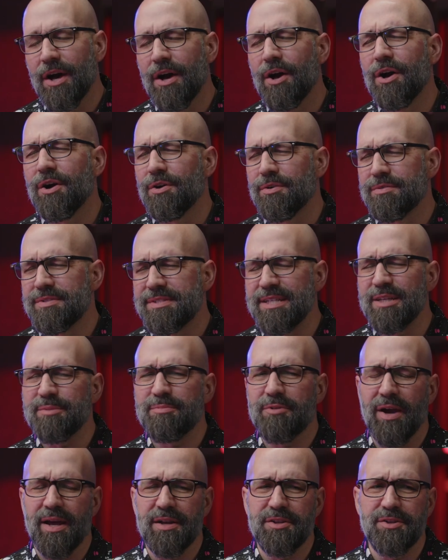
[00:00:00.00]
Oh, deep
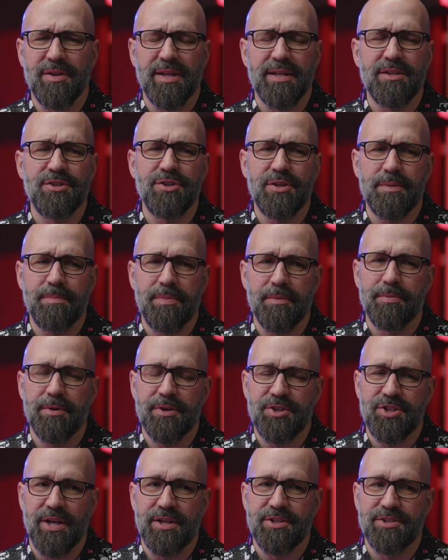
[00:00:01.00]
gratitude and deep
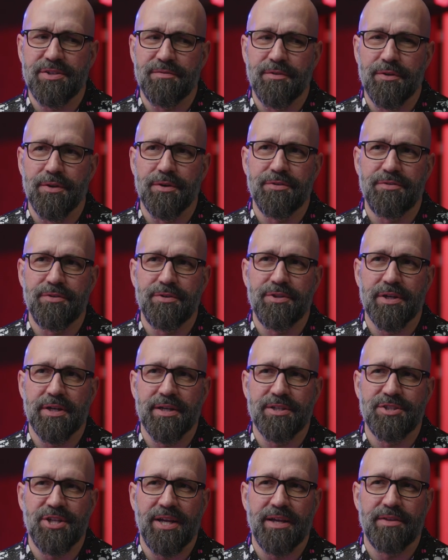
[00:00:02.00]
appreciation for those who took
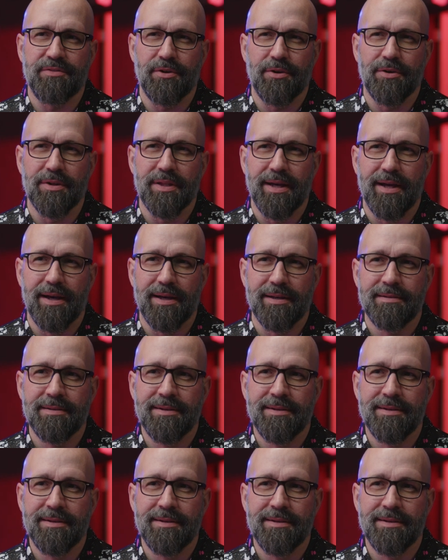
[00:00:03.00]
a chance early on.